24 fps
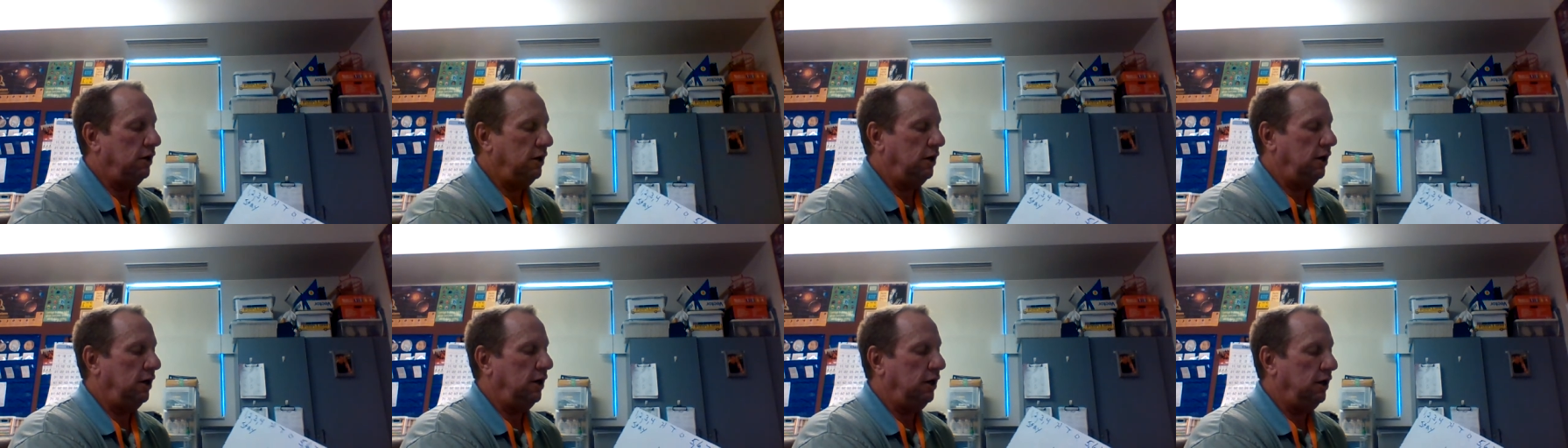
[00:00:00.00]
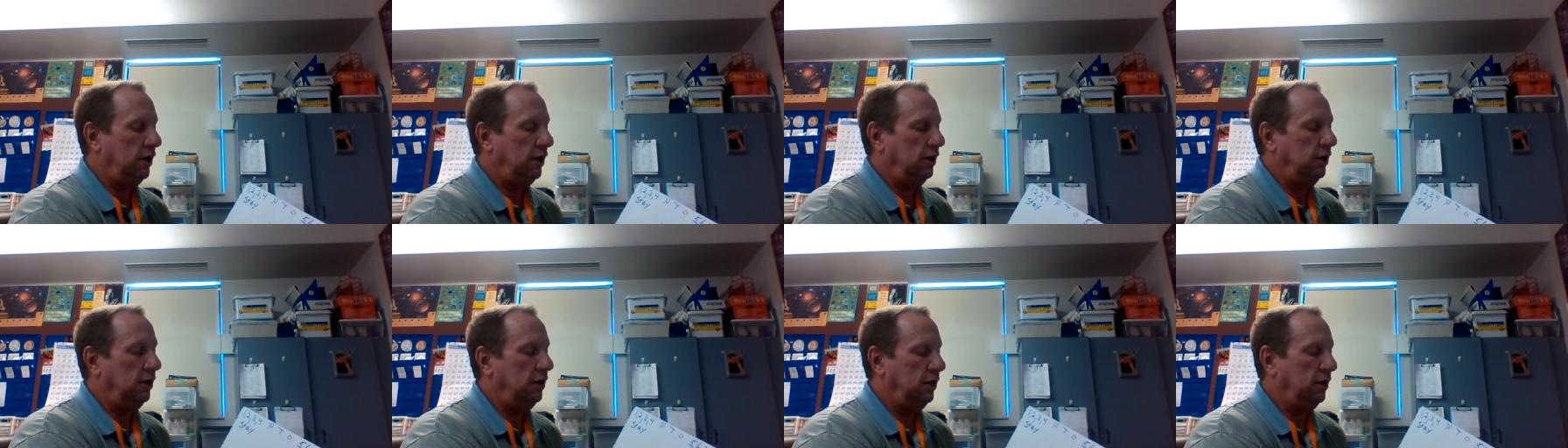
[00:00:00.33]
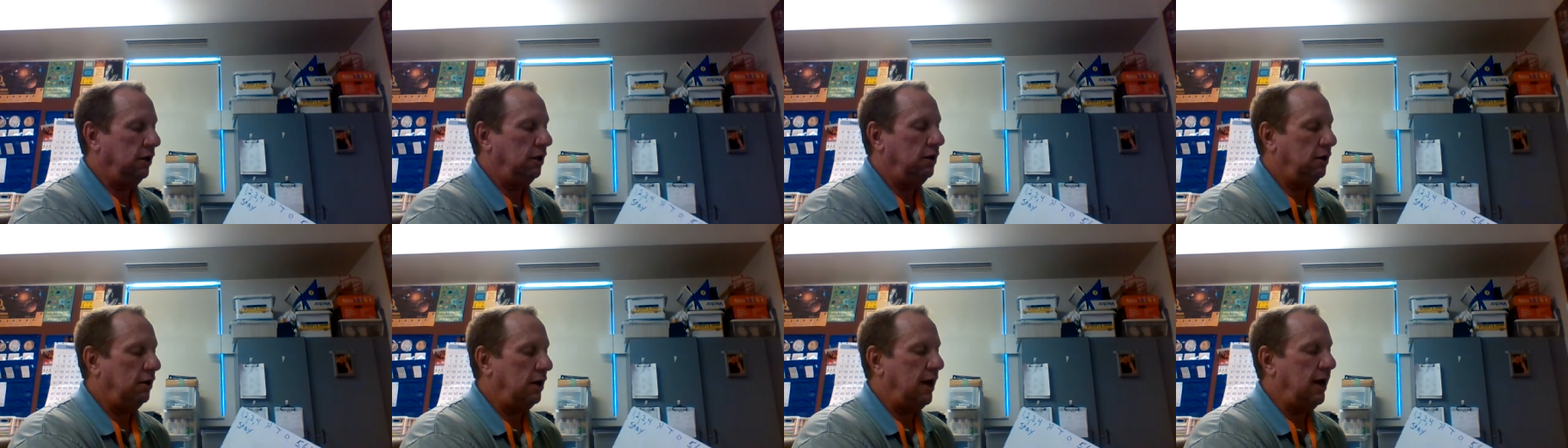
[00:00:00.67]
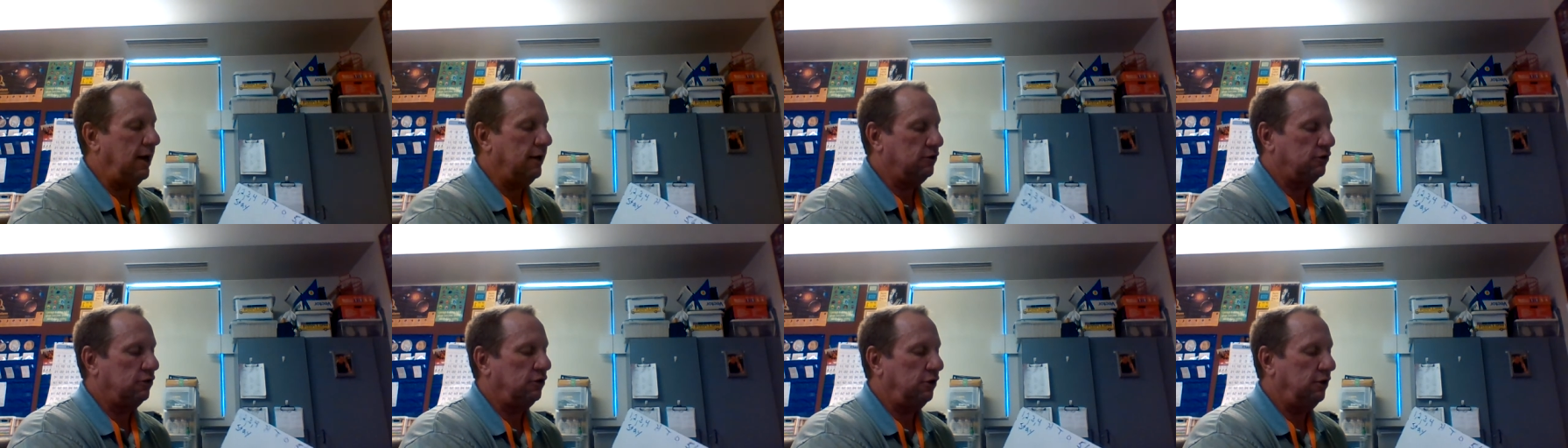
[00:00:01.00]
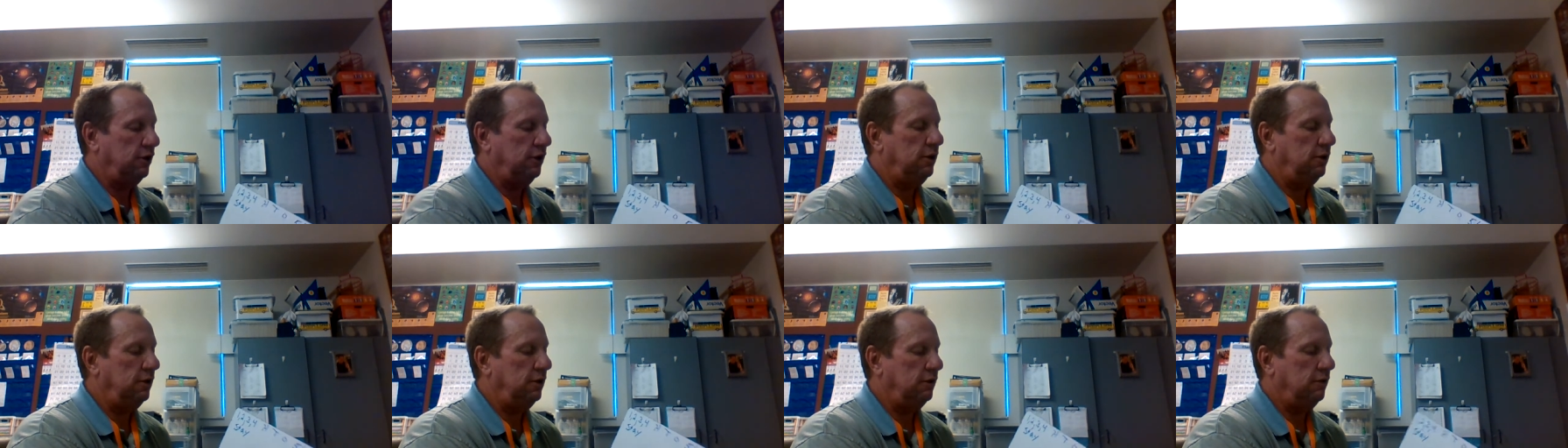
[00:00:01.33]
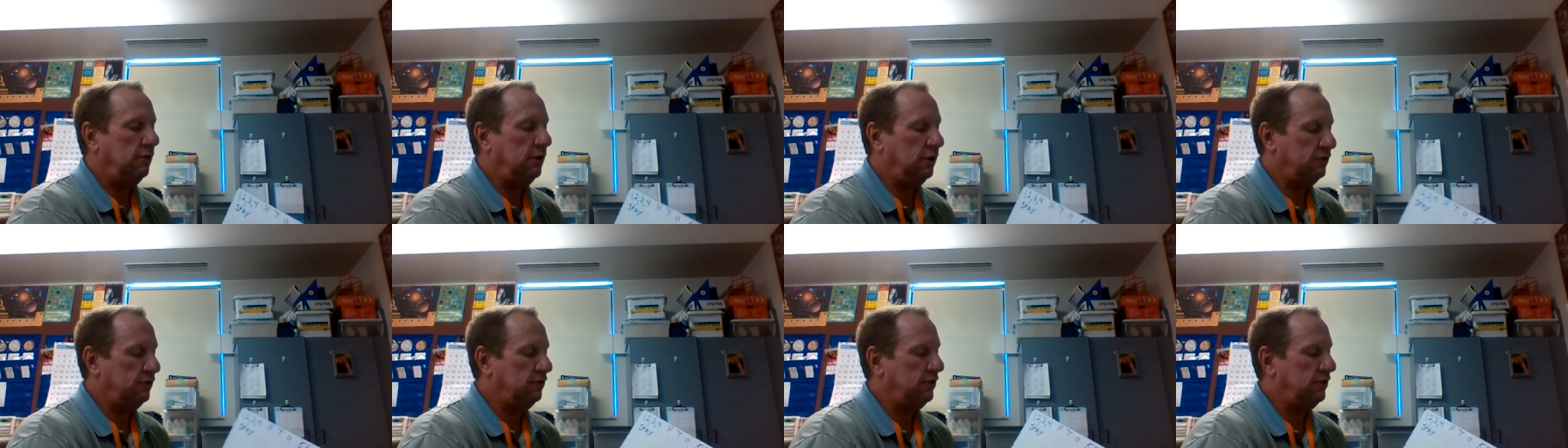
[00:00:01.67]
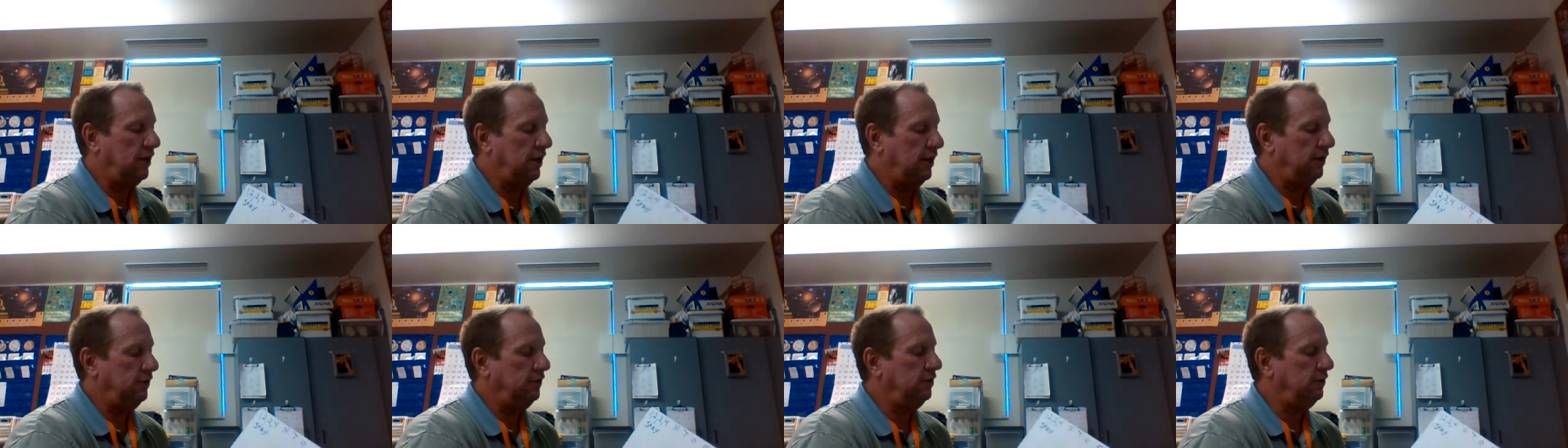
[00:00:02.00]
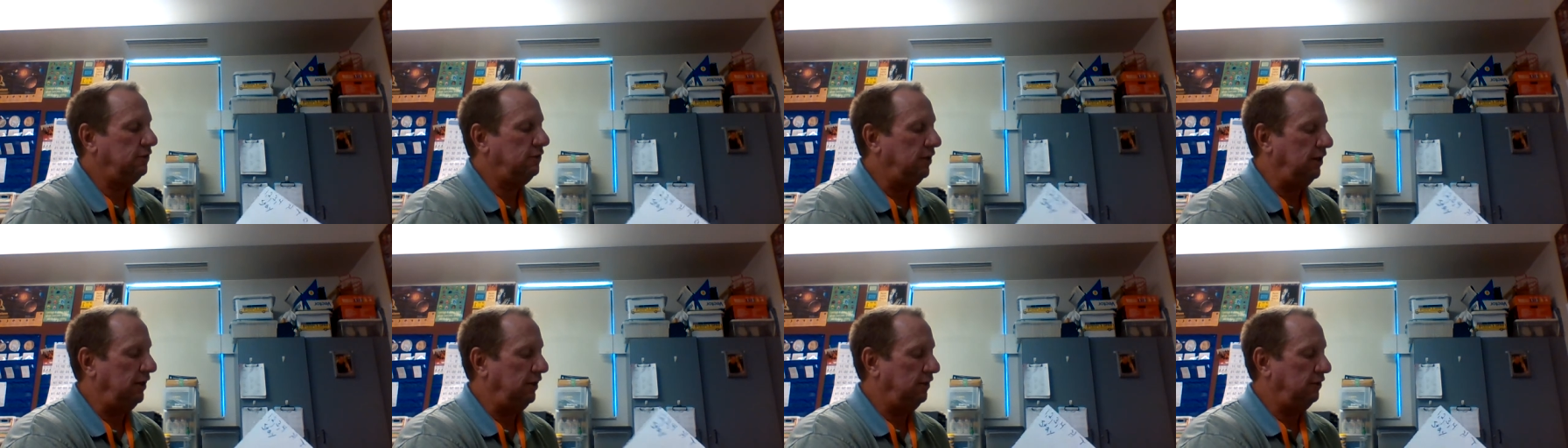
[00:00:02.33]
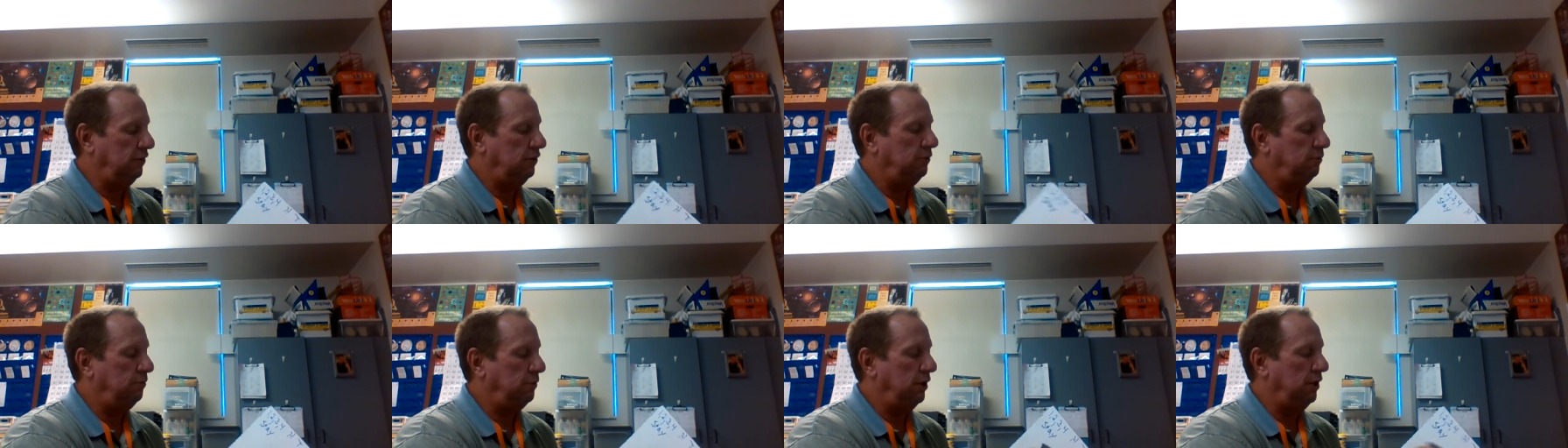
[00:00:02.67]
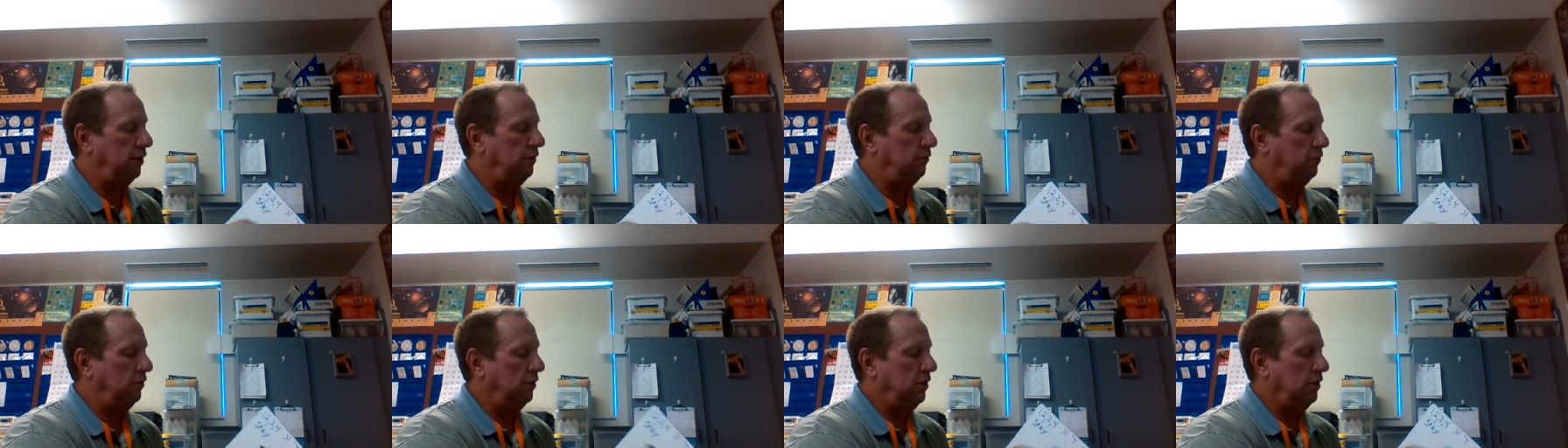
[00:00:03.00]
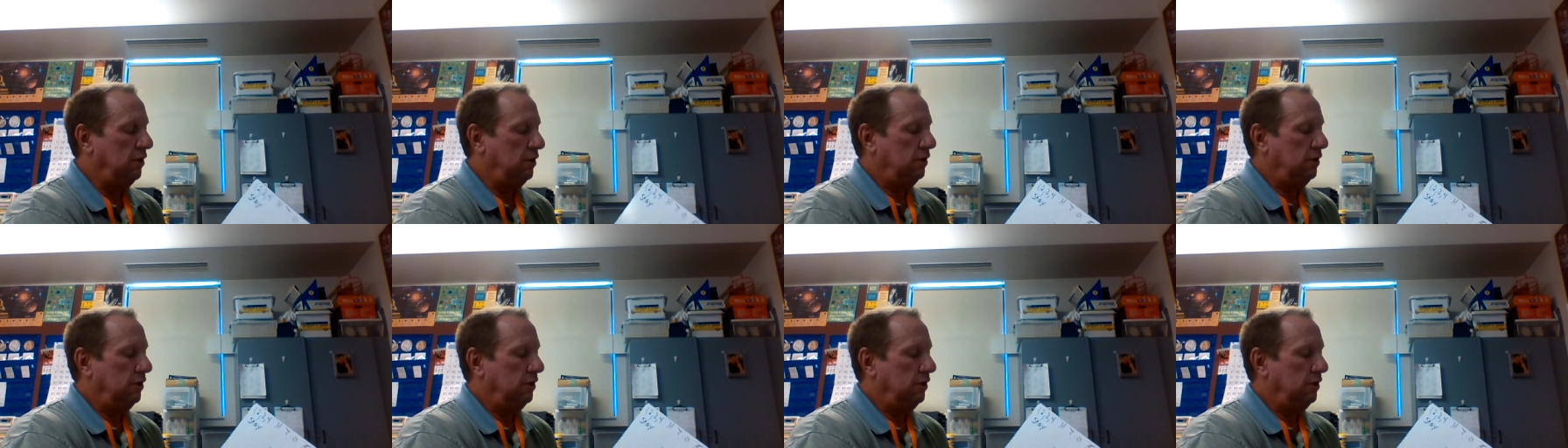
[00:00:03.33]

And actually, let's stay in the tens, but